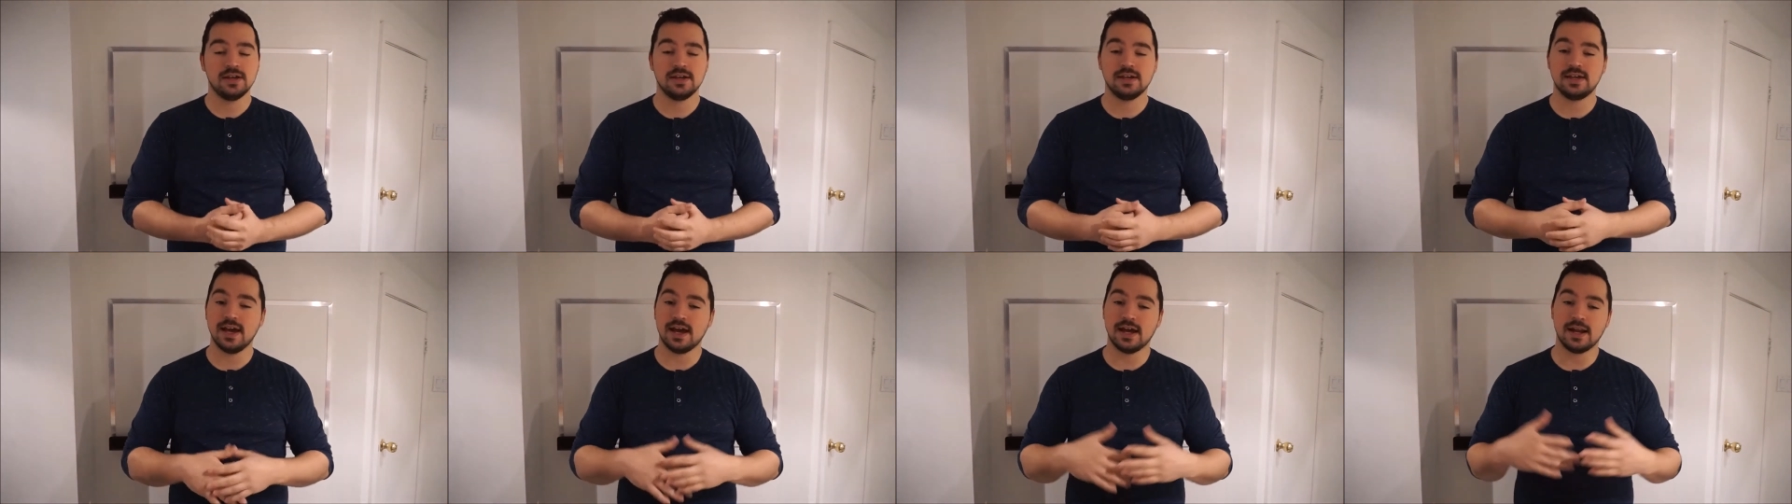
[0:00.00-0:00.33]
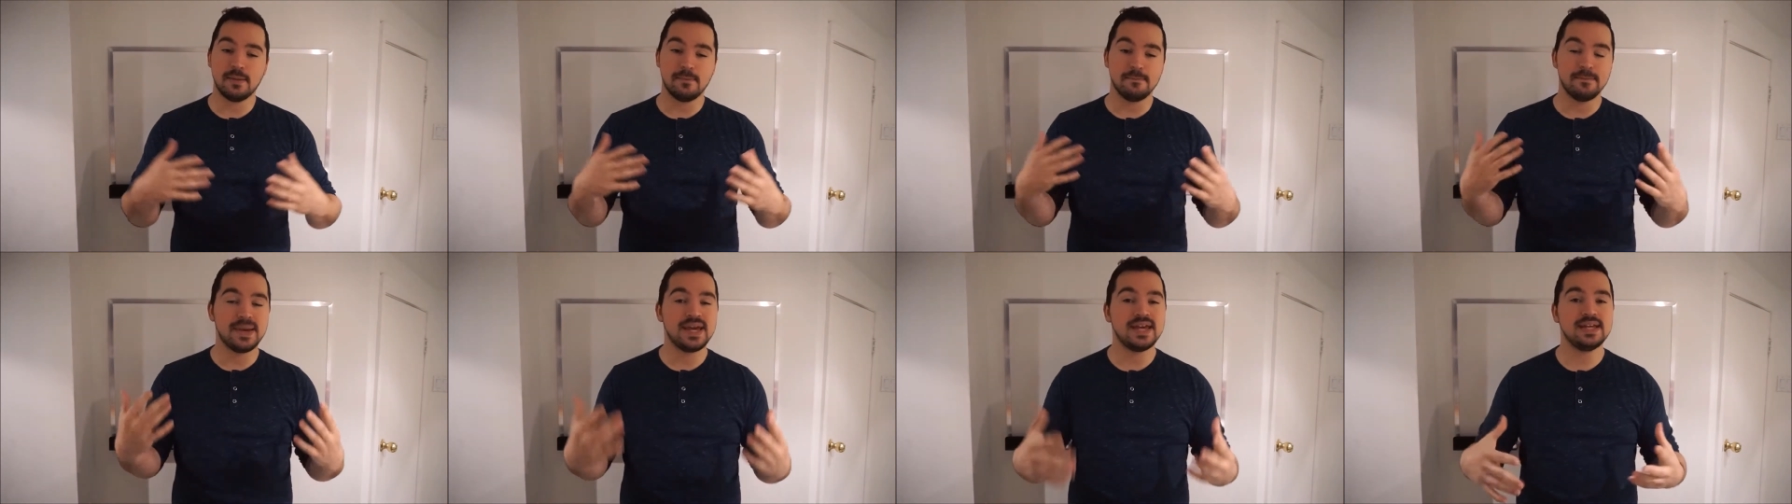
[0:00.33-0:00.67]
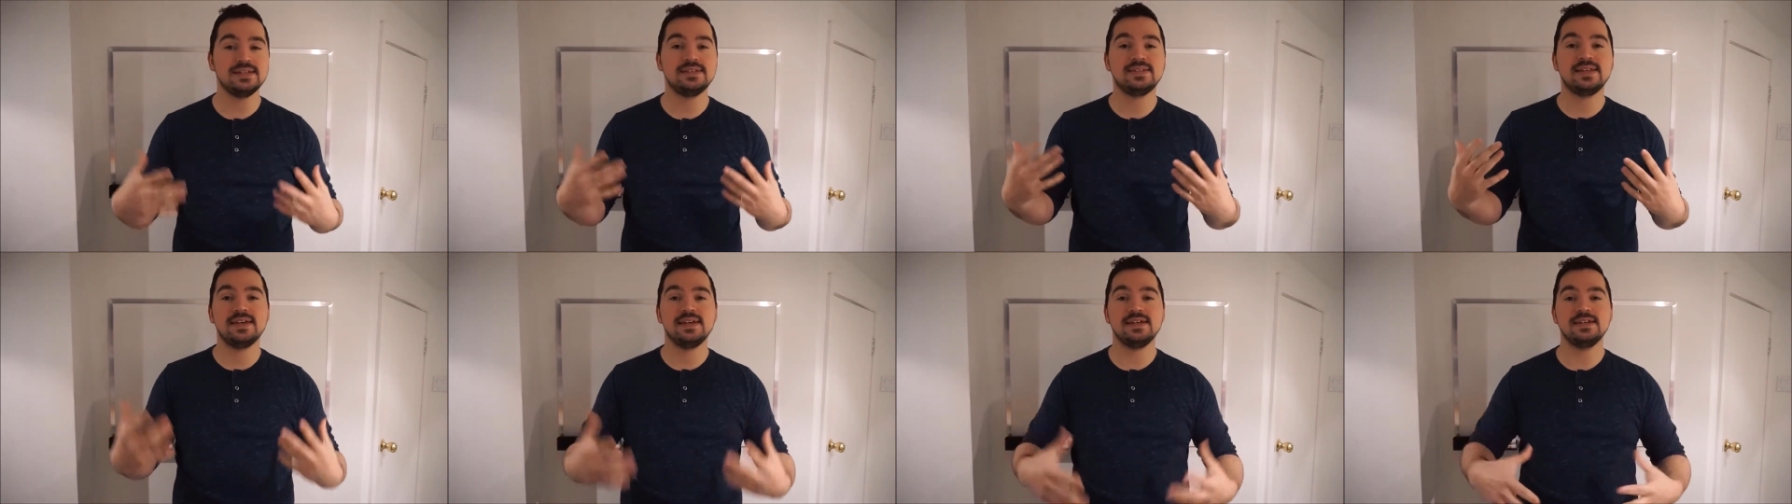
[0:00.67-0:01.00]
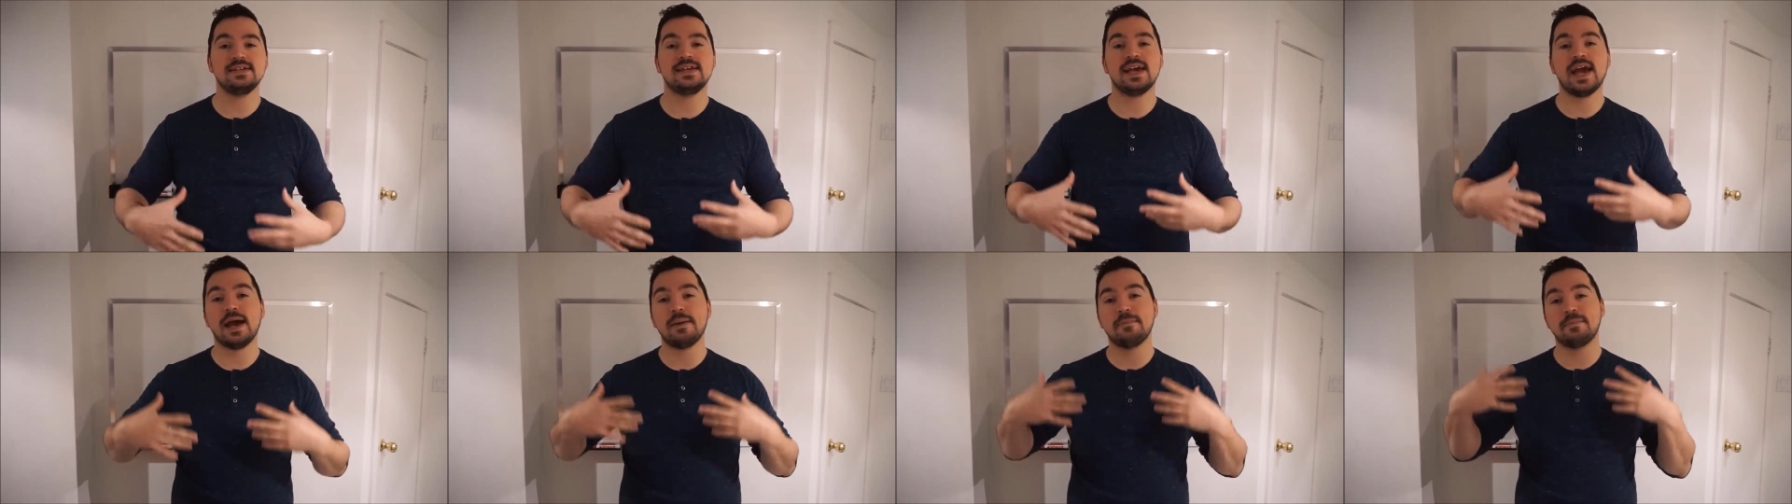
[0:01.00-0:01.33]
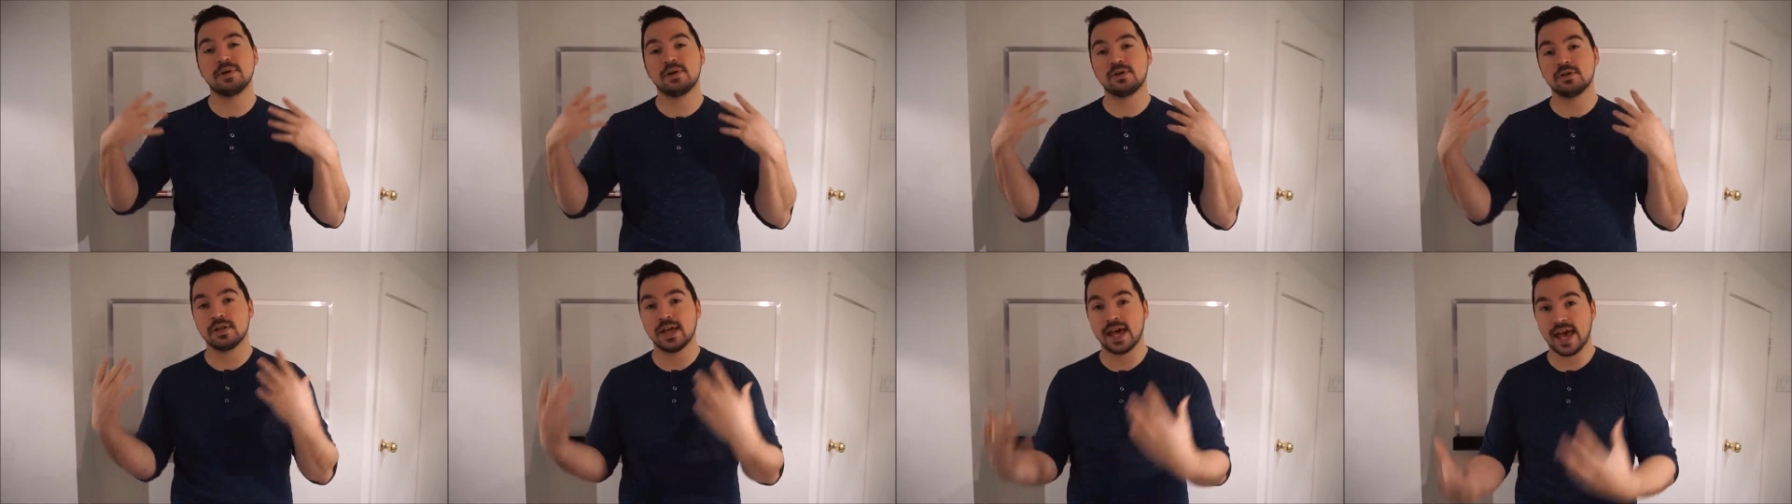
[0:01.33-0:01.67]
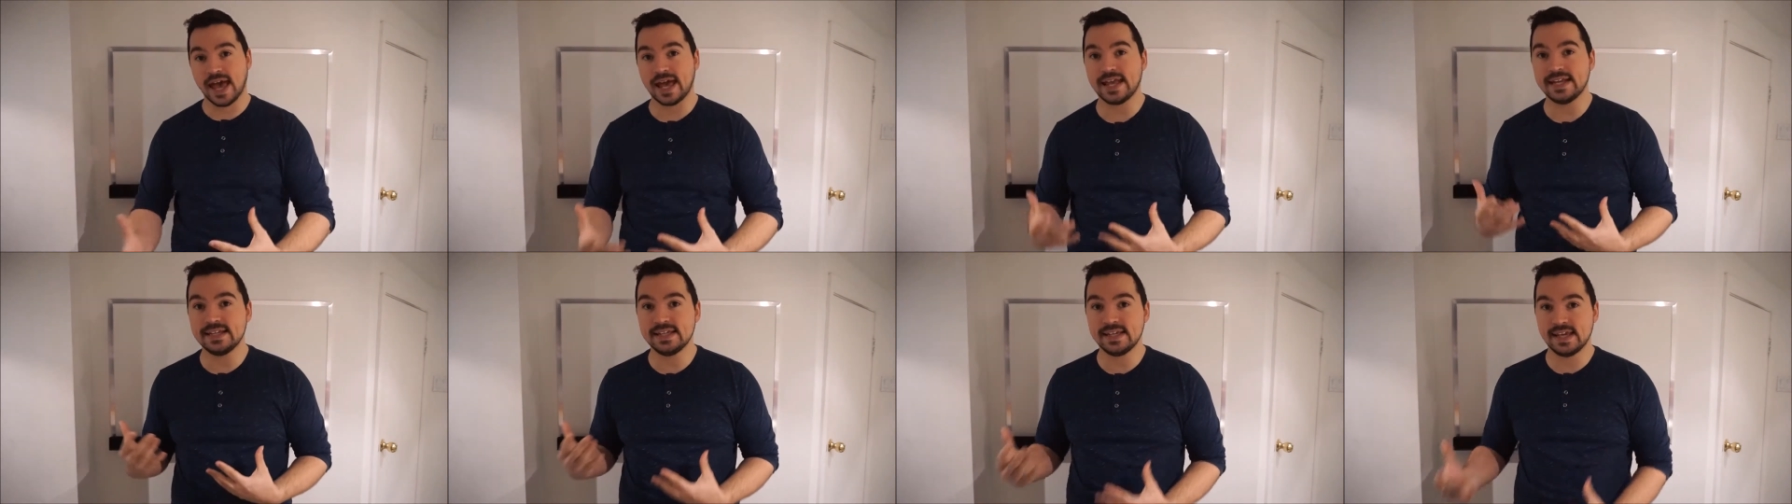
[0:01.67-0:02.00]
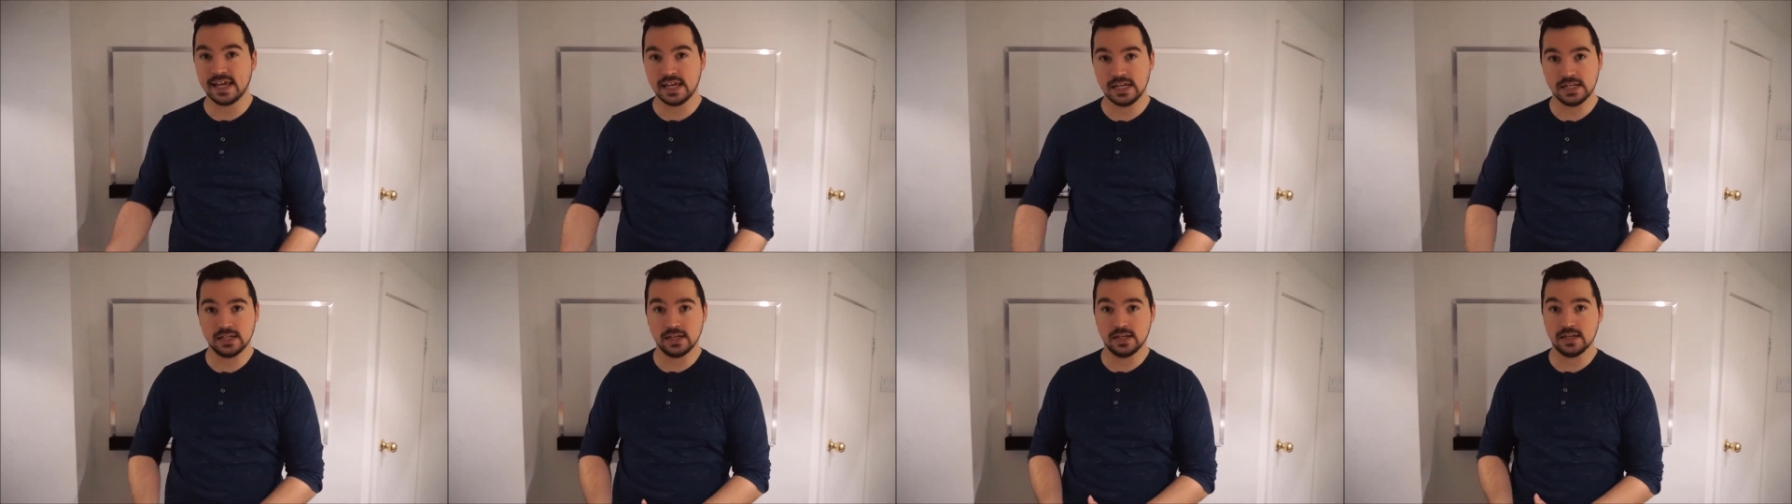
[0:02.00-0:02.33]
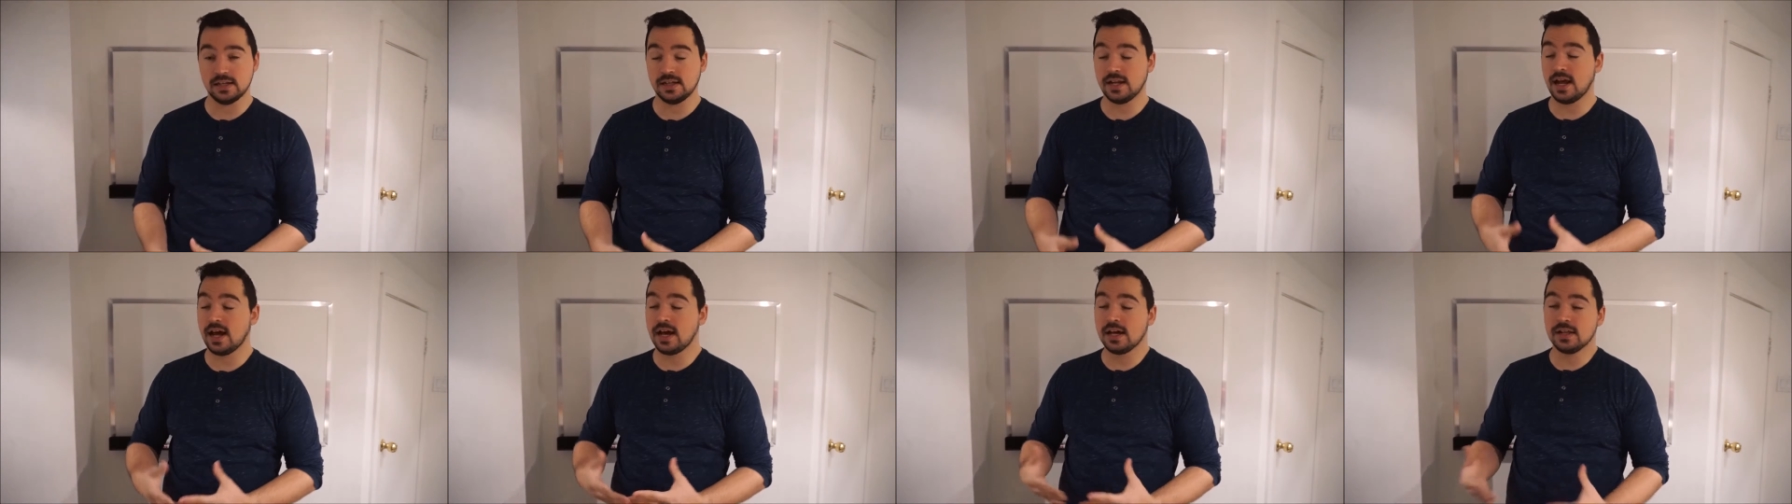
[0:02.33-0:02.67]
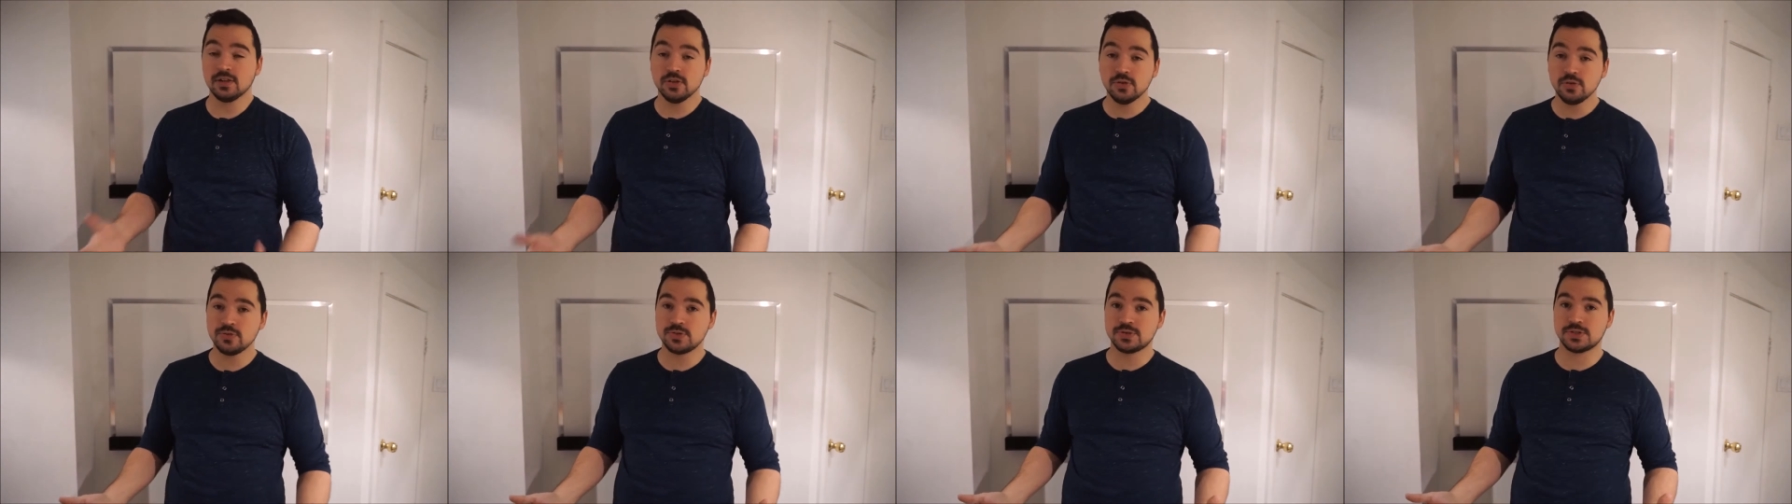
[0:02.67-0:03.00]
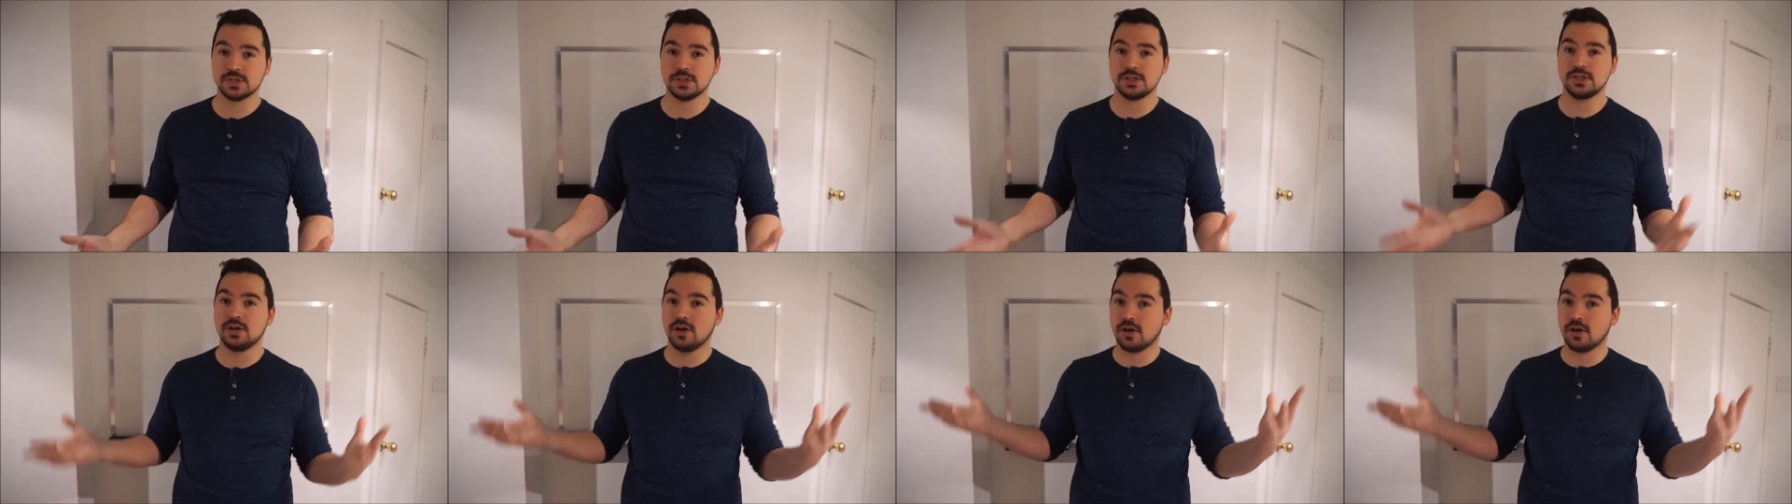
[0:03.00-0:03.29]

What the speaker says: You gotta maintain capital and gain it, not lose it,